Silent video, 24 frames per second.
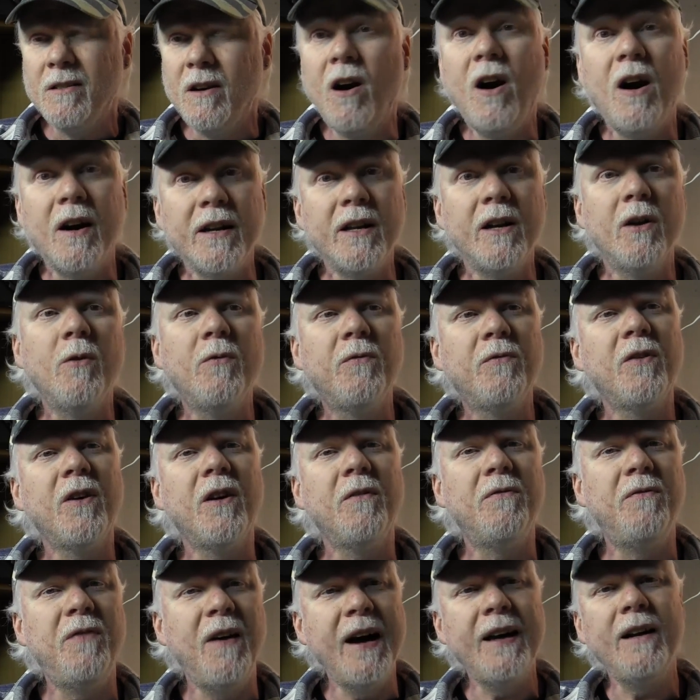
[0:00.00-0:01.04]
audio for
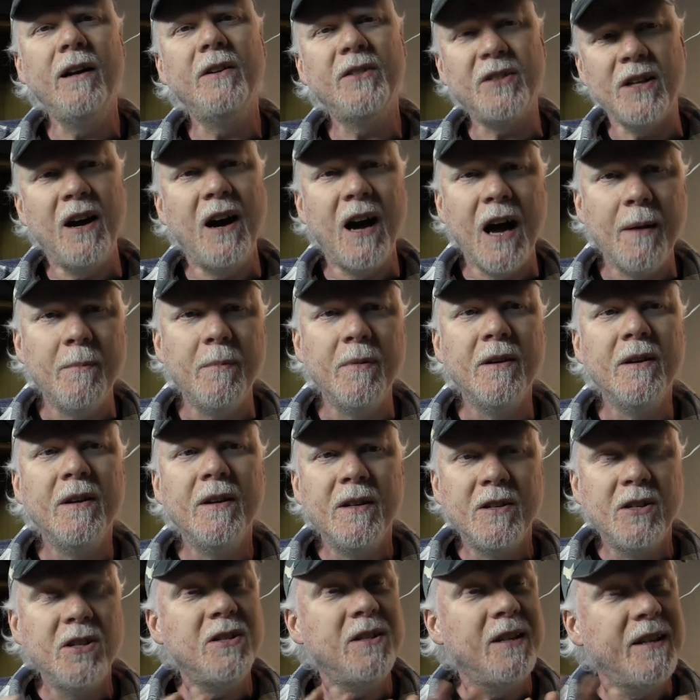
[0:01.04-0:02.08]
a final time
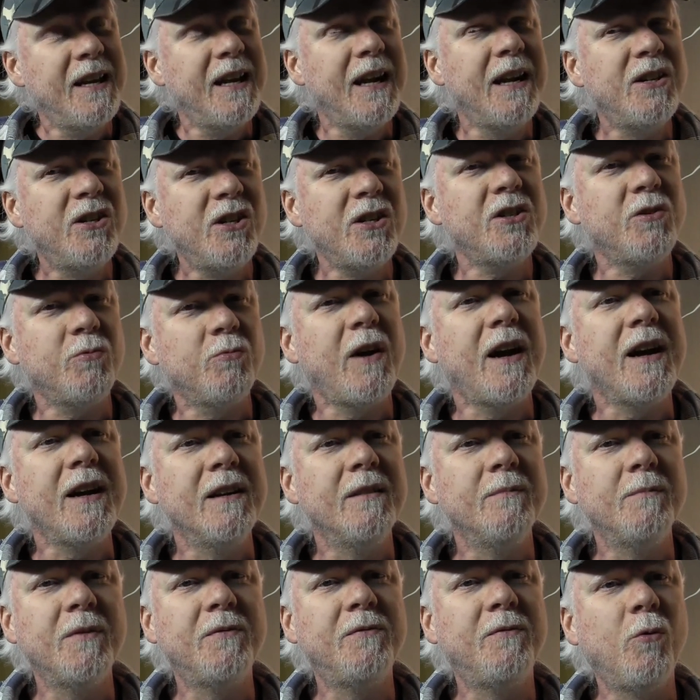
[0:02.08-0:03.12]
just to get it just
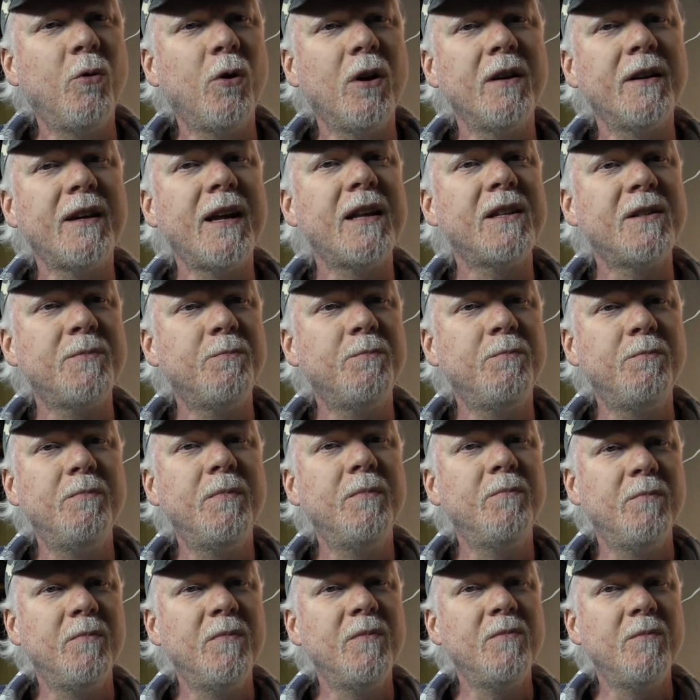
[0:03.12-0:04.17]
right before it gets
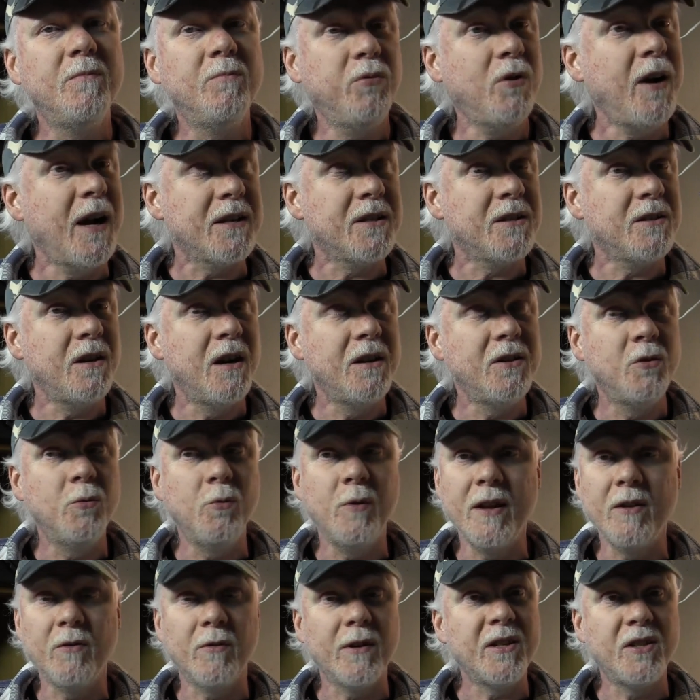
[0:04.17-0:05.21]
pressed
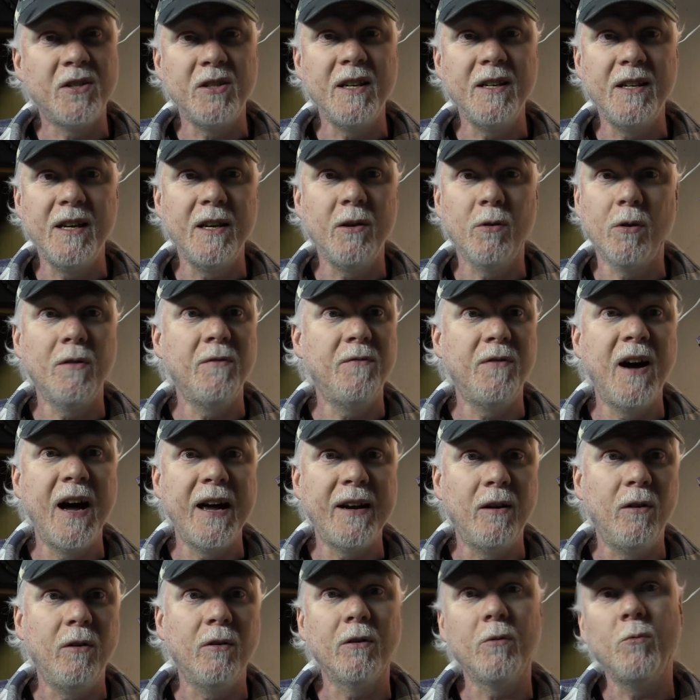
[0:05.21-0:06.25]
onto either a CD or a
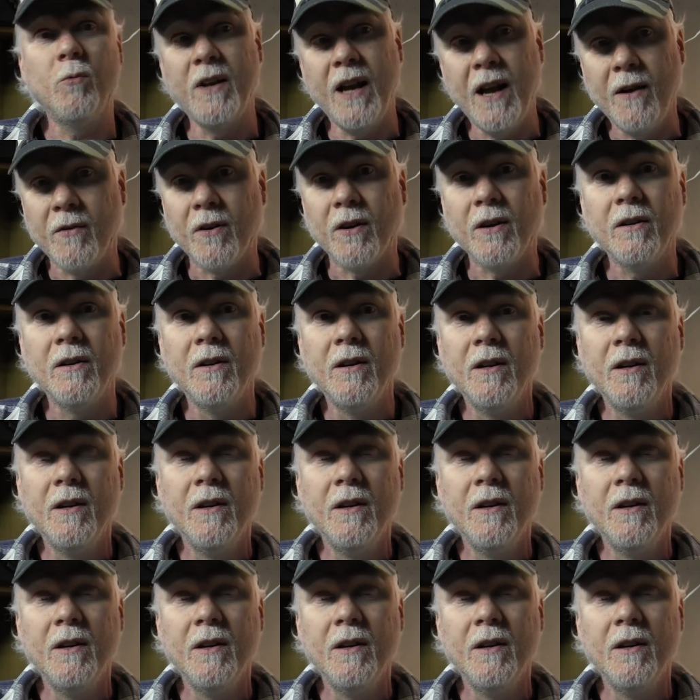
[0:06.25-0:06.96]
vinyl or whatever.